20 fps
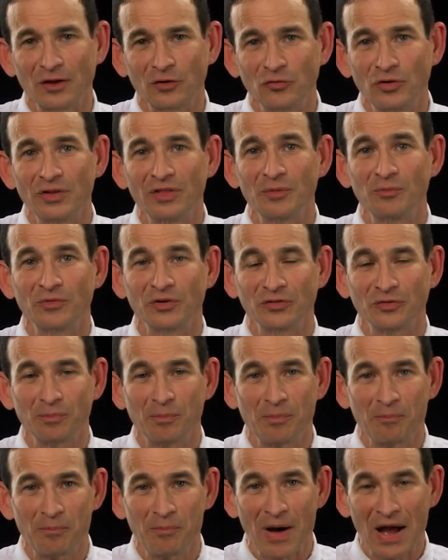Treat them
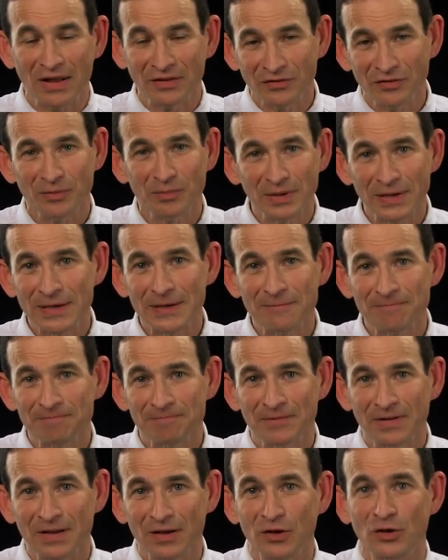responsibly.
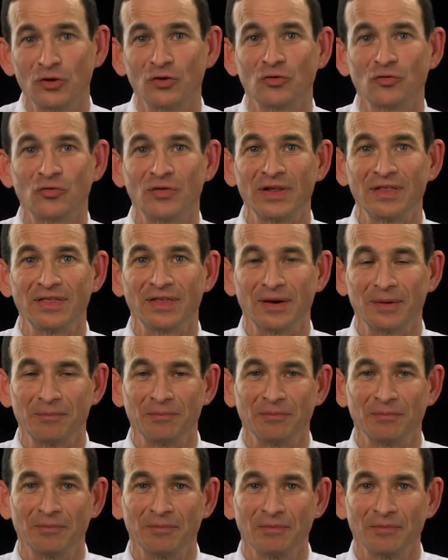Treat
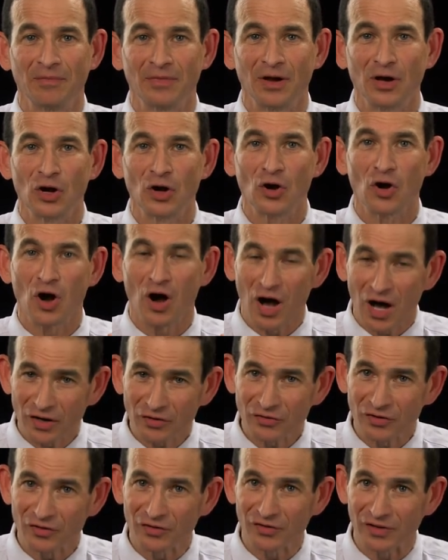them
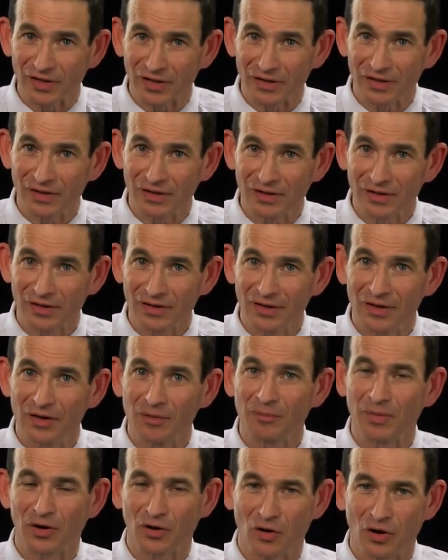cautiously,
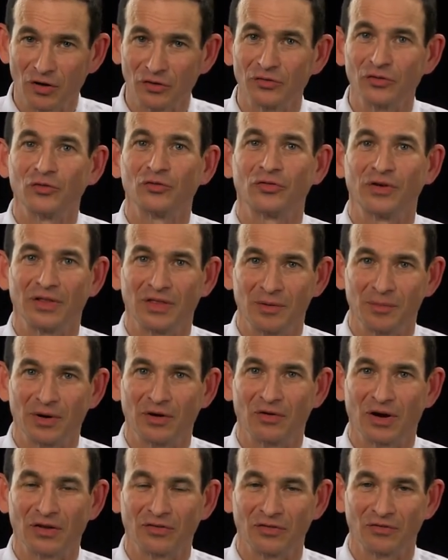but also treat them
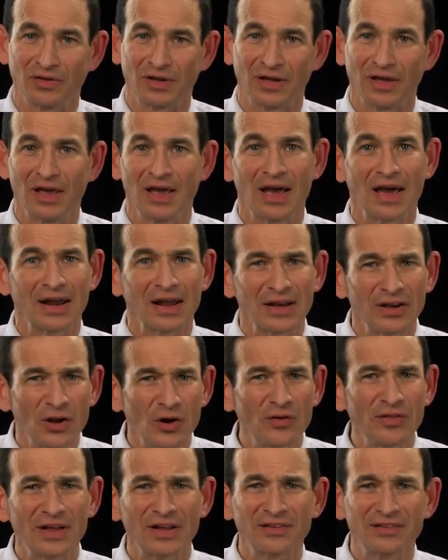aggressively. And I
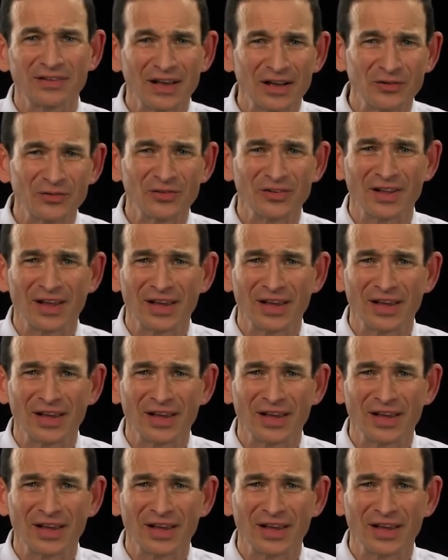know that sounds